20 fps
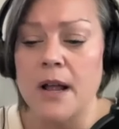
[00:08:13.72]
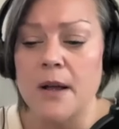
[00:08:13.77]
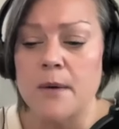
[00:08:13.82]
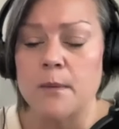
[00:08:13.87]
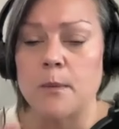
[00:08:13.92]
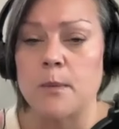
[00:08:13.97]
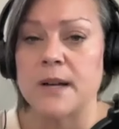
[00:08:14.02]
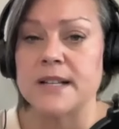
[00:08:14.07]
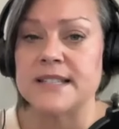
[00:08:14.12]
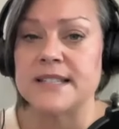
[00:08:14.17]

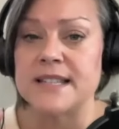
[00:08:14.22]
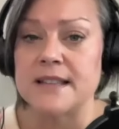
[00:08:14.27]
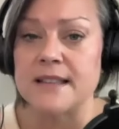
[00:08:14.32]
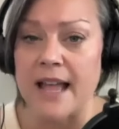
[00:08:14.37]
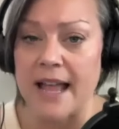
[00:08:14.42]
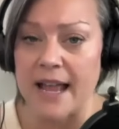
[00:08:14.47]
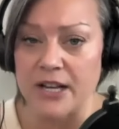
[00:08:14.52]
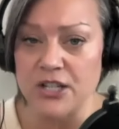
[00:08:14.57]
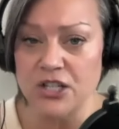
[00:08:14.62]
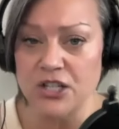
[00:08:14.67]
was
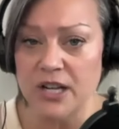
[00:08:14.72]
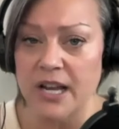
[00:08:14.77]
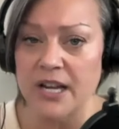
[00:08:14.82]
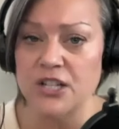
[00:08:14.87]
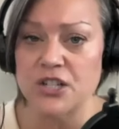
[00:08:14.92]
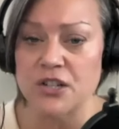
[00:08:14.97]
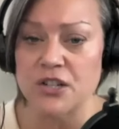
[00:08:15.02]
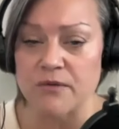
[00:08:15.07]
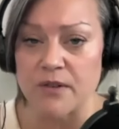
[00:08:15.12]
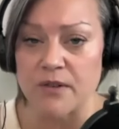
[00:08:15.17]
the
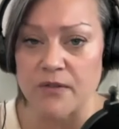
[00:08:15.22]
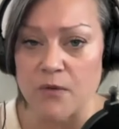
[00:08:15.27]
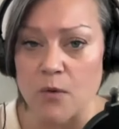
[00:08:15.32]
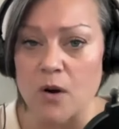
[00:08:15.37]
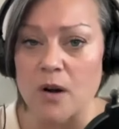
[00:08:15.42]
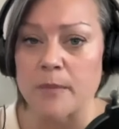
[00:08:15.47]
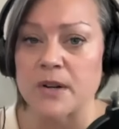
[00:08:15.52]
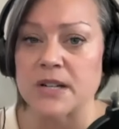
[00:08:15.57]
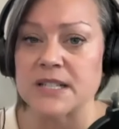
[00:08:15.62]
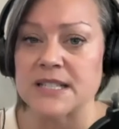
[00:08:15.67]
education
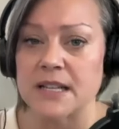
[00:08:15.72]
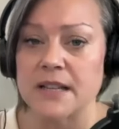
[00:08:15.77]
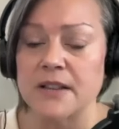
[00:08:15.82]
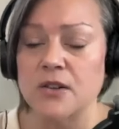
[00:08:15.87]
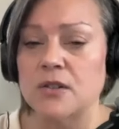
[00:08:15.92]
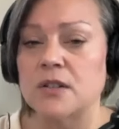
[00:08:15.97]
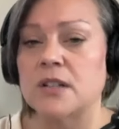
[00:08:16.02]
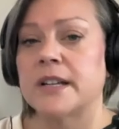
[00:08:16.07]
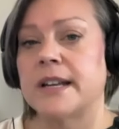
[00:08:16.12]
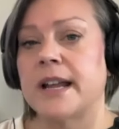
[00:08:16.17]
reformers in the
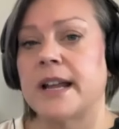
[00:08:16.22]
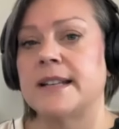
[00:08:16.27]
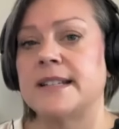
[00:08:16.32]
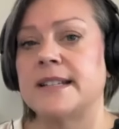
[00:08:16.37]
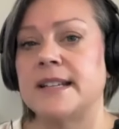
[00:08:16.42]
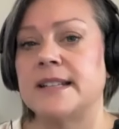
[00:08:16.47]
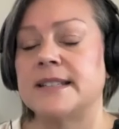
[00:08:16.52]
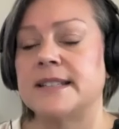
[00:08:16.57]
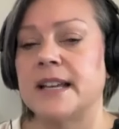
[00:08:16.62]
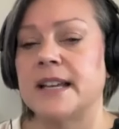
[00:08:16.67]
early
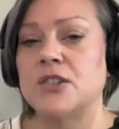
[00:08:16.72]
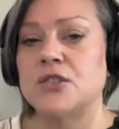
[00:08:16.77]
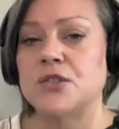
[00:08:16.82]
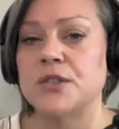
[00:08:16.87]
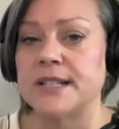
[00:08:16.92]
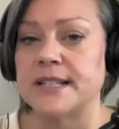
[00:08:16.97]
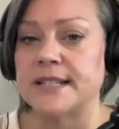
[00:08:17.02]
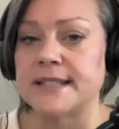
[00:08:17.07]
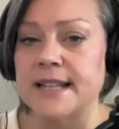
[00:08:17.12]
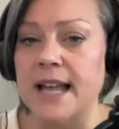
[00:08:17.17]
19th
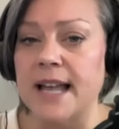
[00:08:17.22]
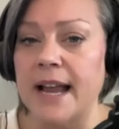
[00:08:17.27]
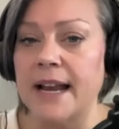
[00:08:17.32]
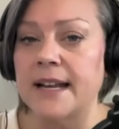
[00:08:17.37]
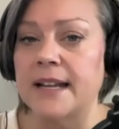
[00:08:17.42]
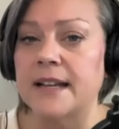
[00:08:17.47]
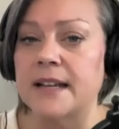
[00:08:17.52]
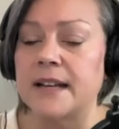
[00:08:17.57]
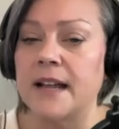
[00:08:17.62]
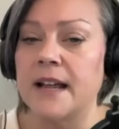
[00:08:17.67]
century
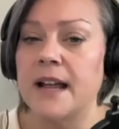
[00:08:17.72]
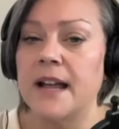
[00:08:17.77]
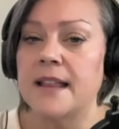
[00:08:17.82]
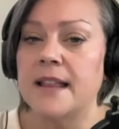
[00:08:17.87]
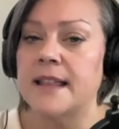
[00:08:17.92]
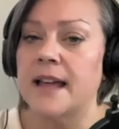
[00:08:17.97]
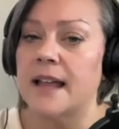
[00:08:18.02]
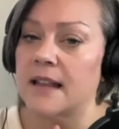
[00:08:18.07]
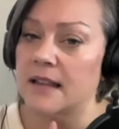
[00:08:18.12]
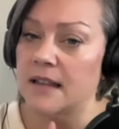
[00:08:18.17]
decided
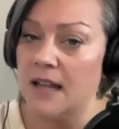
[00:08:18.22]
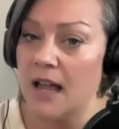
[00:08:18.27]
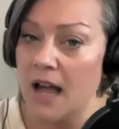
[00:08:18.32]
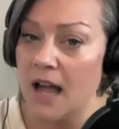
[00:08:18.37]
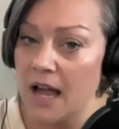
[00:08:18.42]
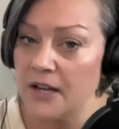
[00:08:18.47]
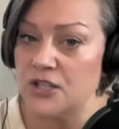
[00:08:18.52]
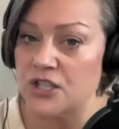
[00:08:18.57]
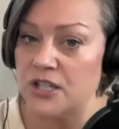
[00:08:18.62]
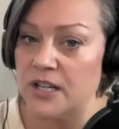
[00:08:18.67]
that
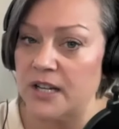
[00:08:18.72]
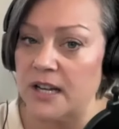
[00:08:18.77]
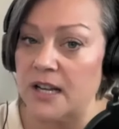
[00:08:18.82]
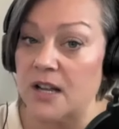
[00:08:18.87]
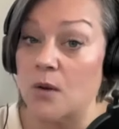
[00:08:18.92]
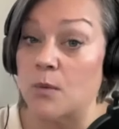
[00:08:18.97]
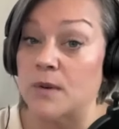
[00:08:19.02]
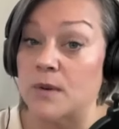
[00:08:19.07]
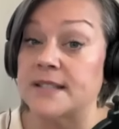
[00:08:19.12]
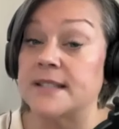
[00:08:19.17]
logic
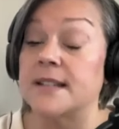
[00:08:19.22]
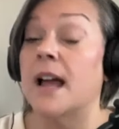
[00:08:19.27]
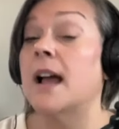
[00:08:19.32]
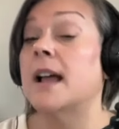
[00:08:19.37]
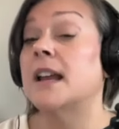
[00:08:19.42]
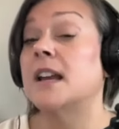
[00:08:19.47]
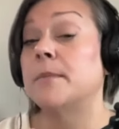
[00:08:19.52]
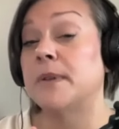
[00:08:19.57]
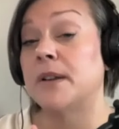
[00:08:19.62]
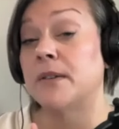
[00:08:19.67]
was not
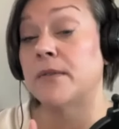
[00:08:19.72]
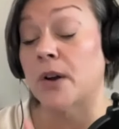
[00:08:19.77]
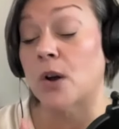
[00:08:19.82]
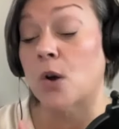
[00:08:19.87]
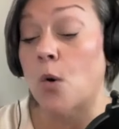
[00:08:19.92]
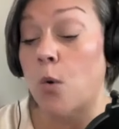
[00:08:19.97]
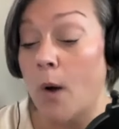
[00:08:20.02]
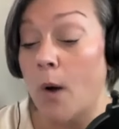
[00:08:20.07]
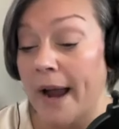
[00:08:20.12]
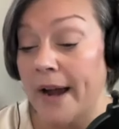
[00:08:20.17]
going to be
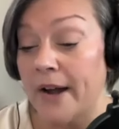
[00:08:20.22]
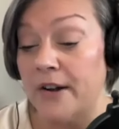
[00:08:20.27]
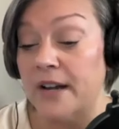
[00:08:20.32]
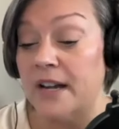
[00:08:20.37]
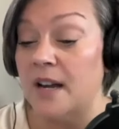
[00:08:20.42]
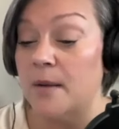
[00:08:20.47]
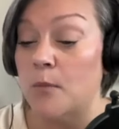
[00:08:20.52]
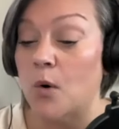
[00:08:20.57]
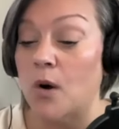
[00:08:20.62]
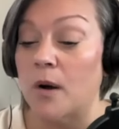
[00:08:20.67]
required
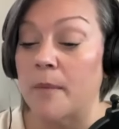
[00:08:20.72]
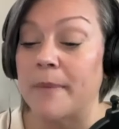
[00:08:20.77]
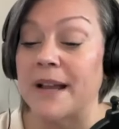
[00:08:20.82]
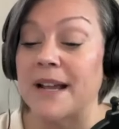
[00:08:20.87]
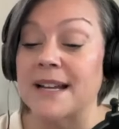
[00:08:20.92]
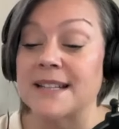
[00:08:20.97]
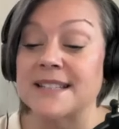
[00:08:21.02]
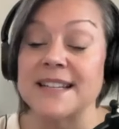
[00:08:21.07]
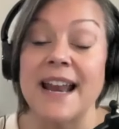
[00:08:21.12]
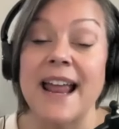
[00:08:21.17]
anymore
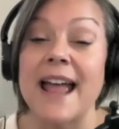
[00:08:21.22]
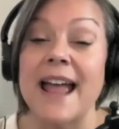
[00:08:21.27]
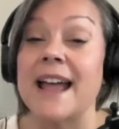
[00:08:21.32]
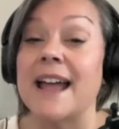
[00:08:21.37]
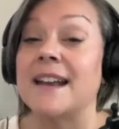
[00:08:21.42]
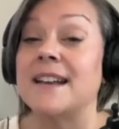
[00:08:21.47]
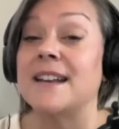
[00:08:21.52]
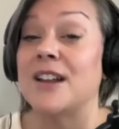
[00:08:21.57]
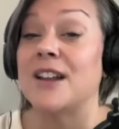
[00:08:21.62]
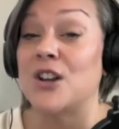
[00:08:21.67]
because it
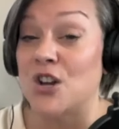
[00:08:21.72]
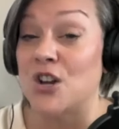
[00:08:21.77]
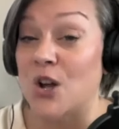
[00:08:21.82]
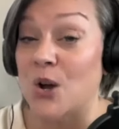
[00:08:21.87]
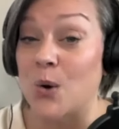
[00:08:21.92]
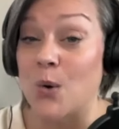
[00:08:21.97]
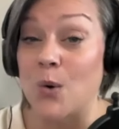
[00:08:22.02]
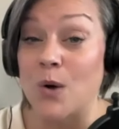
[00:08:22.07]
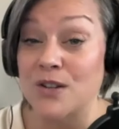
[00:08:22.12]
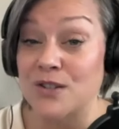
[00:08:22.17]
had
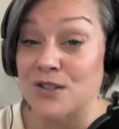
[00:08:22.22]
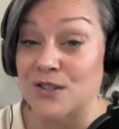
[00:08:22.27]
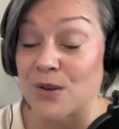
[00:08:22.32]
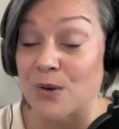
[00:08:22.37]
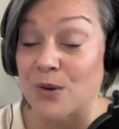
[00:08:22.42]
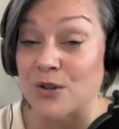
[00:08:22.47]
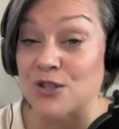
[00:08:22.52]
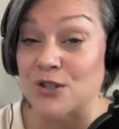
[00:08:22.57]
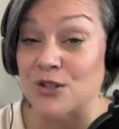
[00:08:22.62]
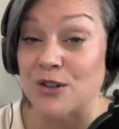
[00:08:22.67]
no
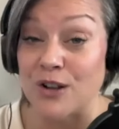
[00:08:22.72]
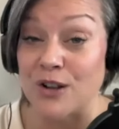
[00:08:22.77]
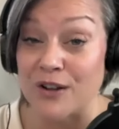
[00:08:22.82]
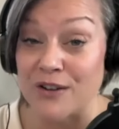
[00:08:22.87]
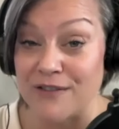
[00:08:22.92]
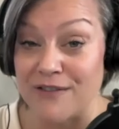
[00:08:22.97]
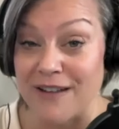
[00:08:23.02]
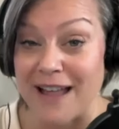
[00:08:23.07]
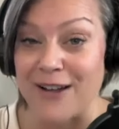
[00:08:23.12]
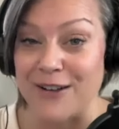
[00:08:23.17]
social
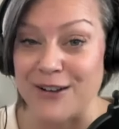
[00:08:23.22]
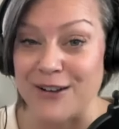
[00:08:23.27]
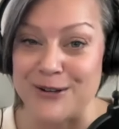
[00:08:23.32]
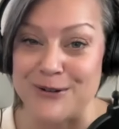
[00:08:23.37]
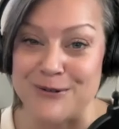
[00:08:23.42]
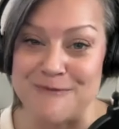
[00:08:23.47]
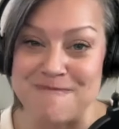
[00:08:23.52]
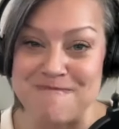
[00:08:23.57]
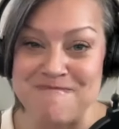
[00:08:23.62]
value